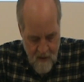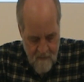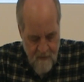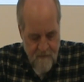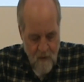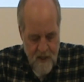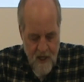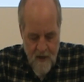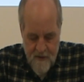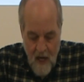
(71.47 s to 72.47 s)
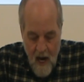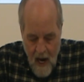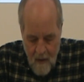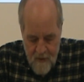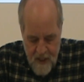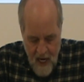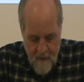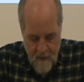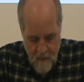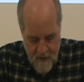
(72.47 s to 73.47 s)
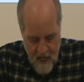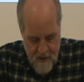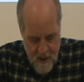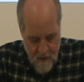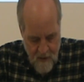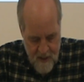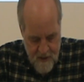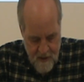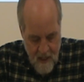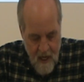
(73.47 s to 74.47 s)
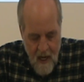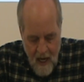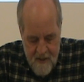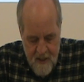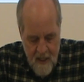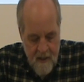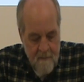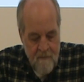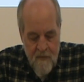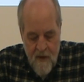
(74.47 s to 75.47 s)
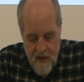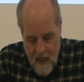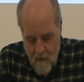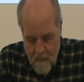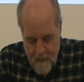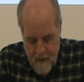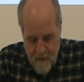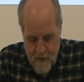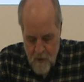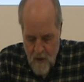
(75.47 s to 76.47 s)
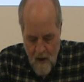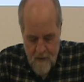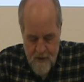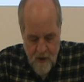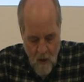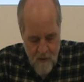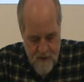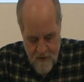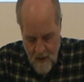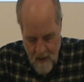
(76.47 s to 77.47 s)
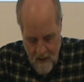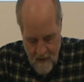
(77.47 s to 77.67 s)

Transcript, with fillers: For 40 years, I was angry with that generation. I said, They are a people whose hearts go astray,